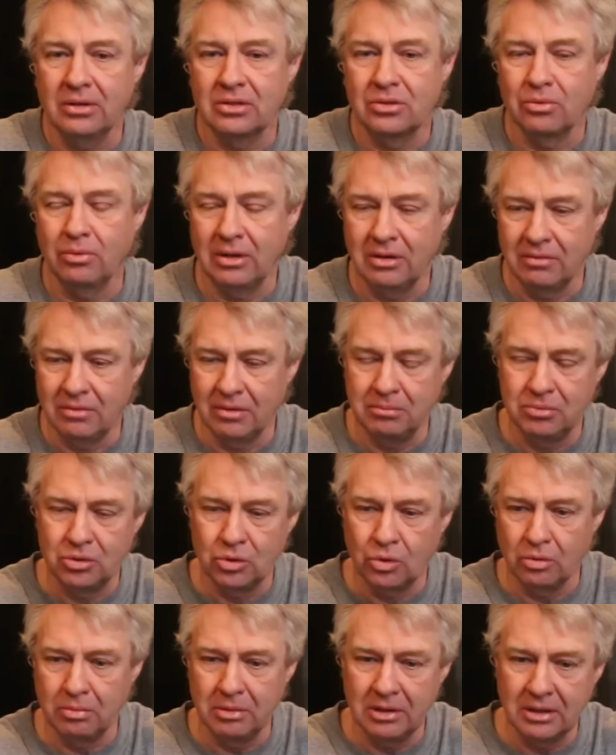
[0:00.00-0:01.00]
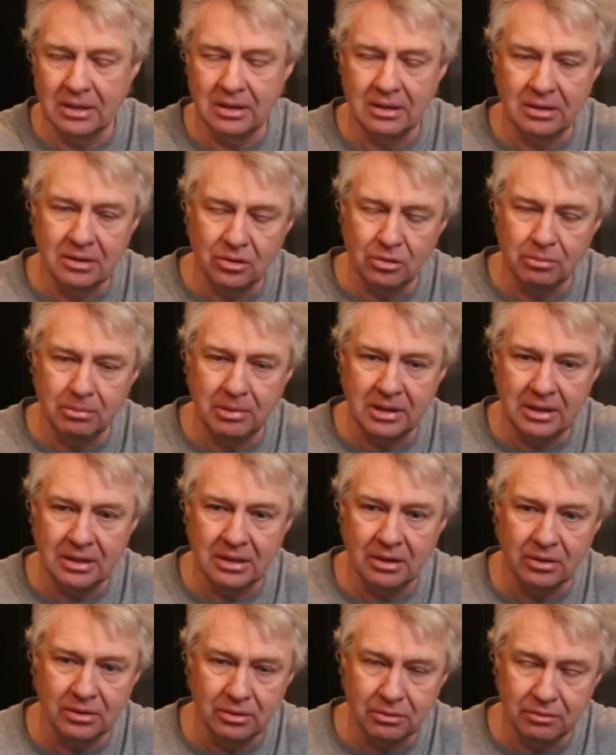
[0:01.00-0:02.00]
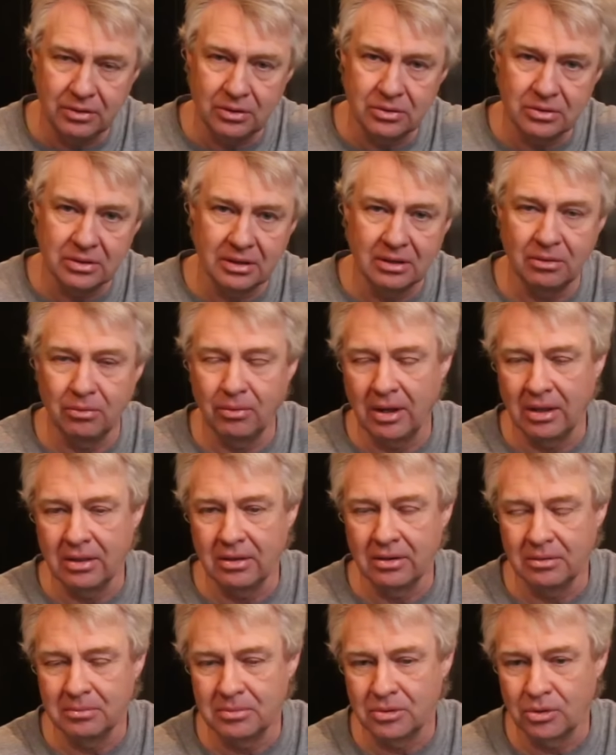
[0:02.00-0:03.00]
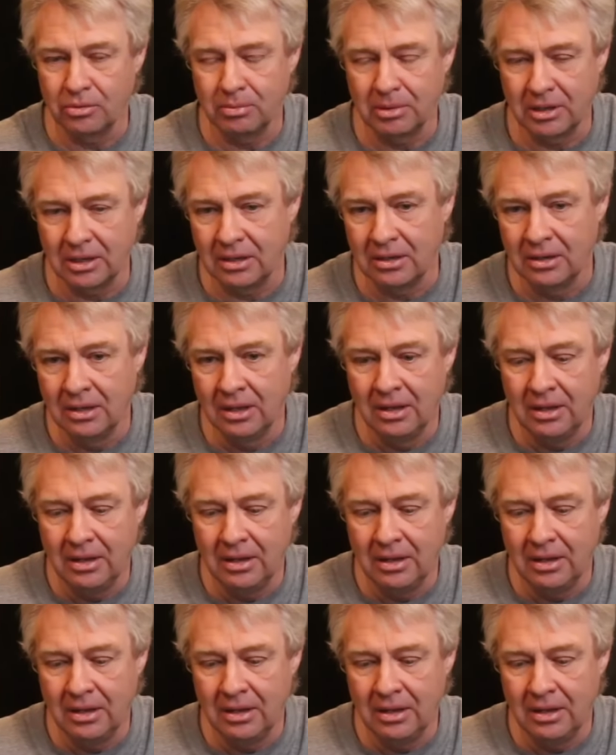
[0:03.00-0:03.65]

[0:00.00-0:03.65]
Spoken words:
It's a way of absorbing it a little bit, or diffusing it rather than absorbing it.